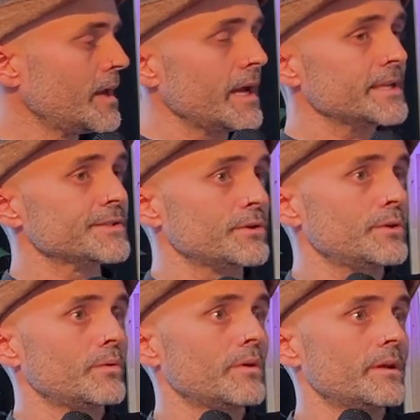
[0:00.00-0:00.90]
And
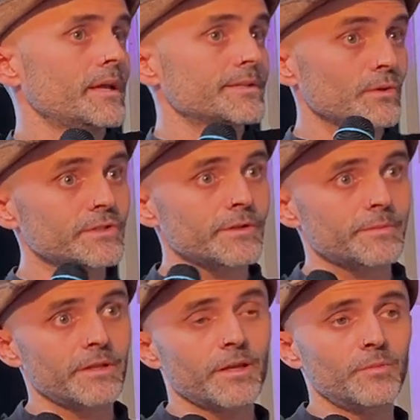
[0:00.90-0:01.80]
so it's also up
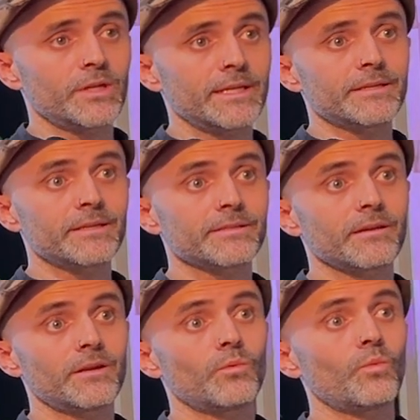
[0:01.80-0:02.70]
to the community to
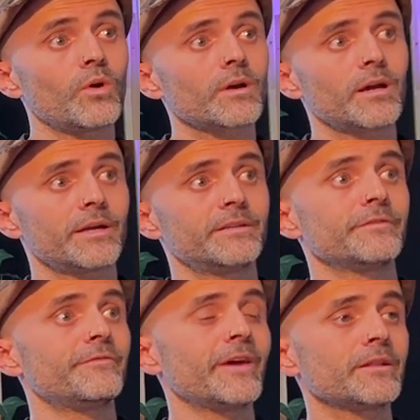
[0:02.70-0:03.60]
decide what kind of
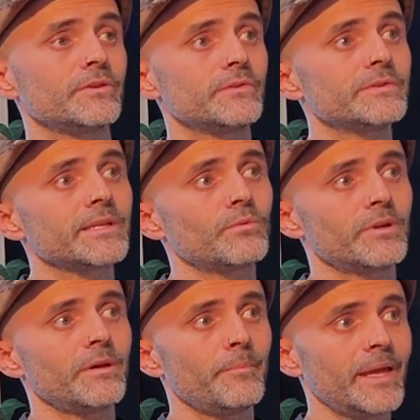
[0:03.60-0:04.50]
values they want
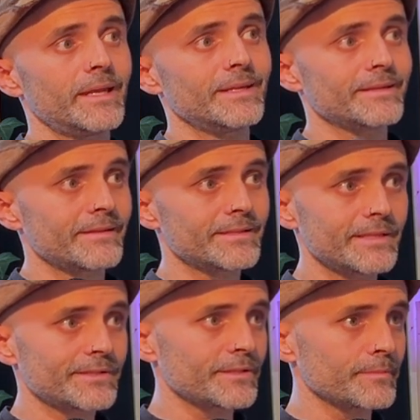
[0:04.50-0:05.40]
to embed into the
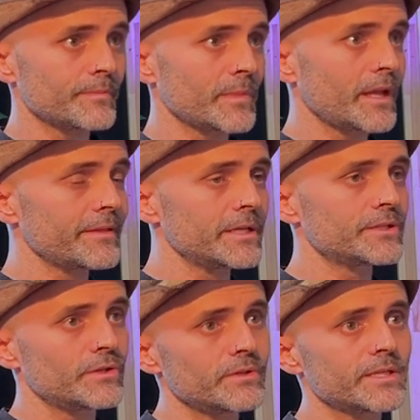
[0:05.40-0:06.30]
system, and they
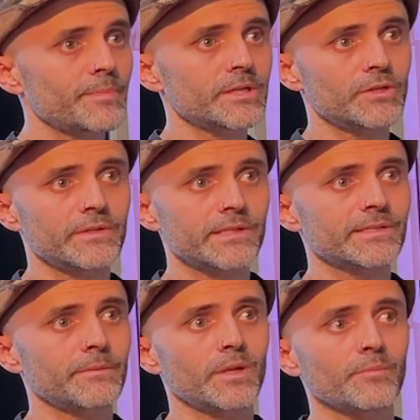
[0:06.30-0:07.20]
do this by choosing
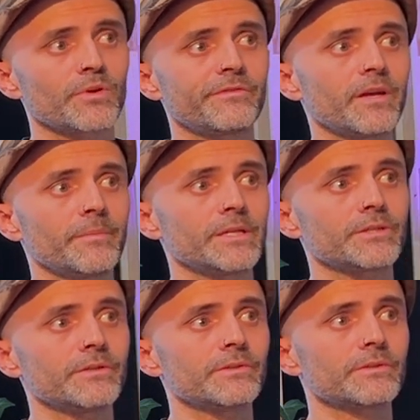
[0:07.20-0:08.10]
some number of
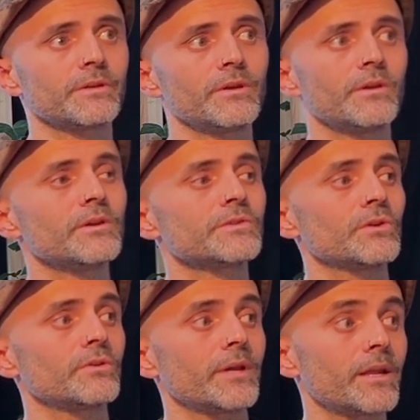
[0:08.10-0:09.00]
dimensions.
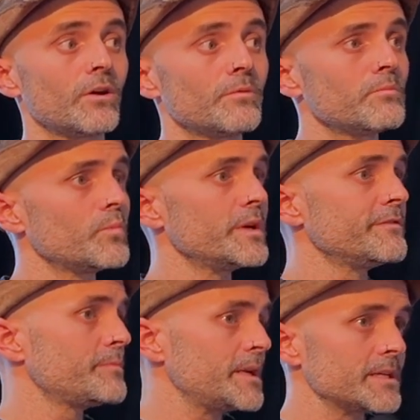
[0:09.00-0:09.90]
So at OM,
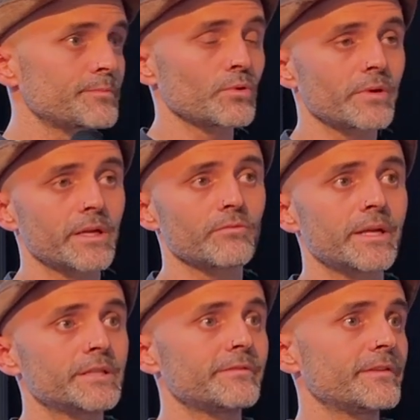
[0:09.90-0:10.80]
we've been exploring a
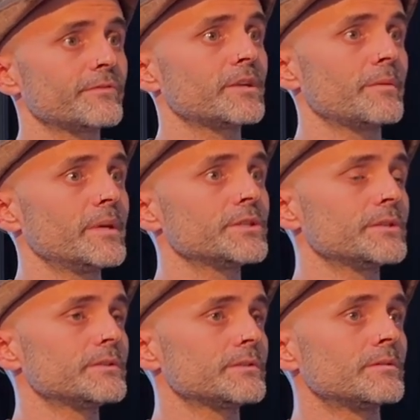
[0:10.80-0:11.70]
range of different
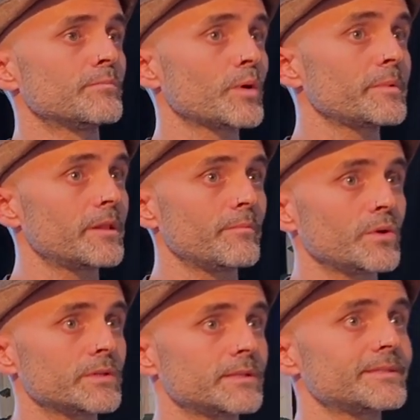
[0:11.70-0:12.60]
dimensions. Probably the
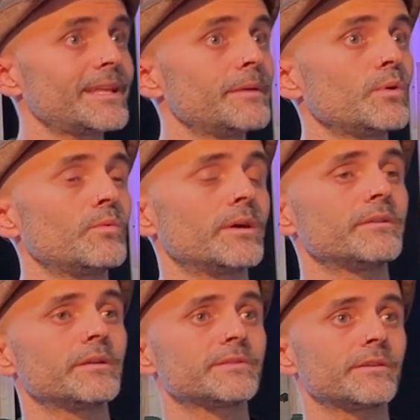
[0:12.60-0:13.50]
most stable one
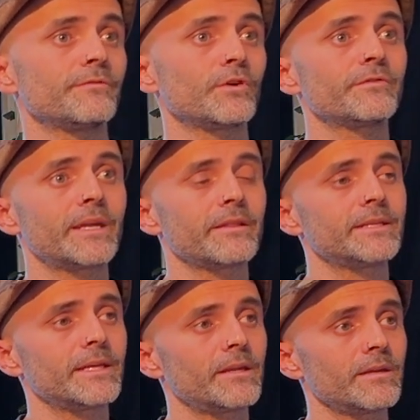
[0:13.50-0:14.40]
that's evolved out of the
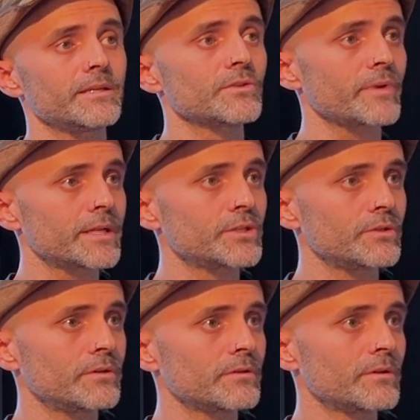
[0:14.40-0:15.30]
data is gratitude.